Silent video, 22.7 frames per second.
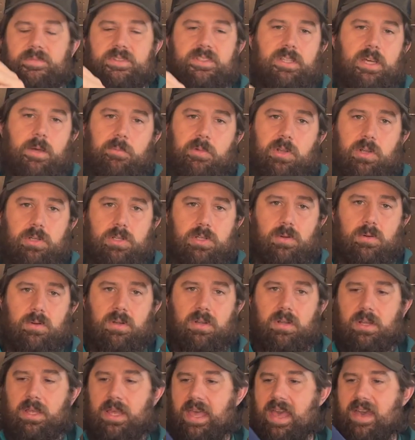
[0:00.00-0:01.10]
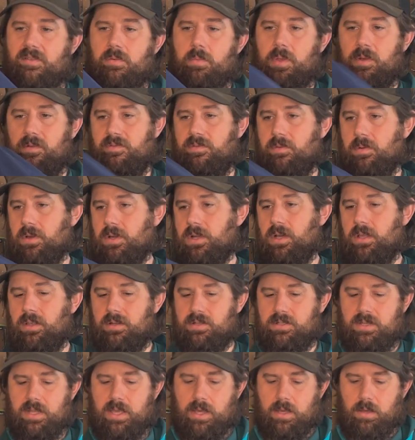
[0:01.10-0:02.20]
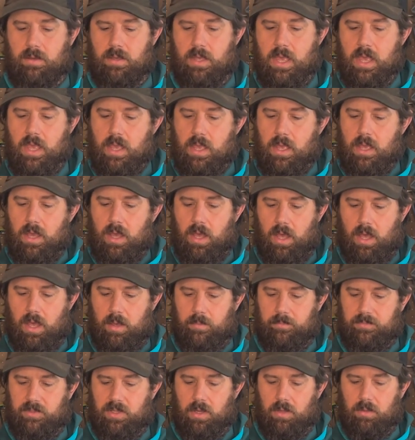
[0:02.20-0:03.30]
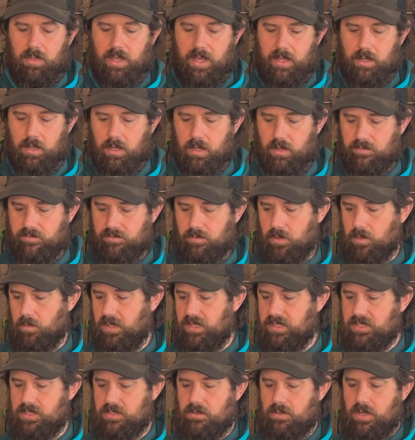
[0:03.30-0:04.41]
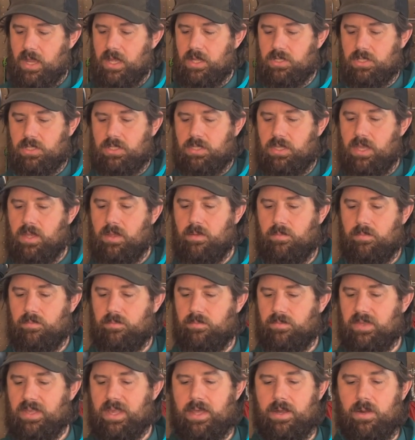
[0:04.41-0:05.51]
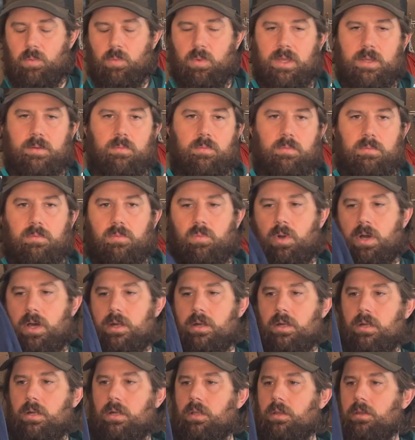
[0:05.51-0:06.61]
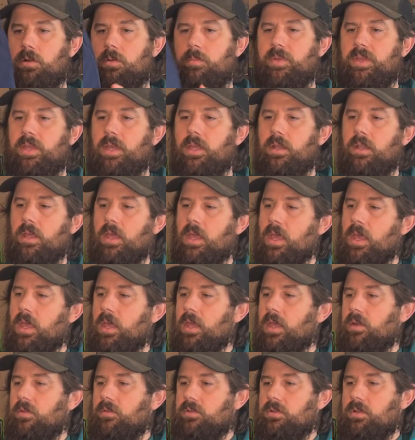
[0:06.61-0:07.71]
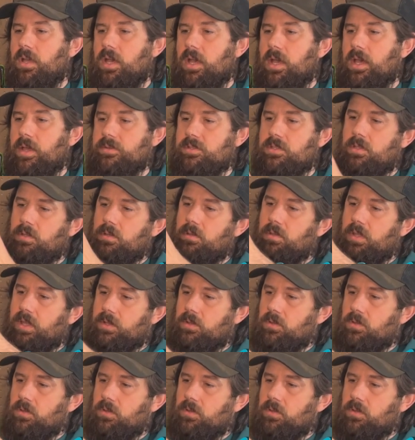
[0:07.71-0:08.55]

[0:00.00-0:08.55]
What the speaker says: summer short. I have them in 4 colors now. No liner, 4-way stretch. They kind of wick water a little bit, to like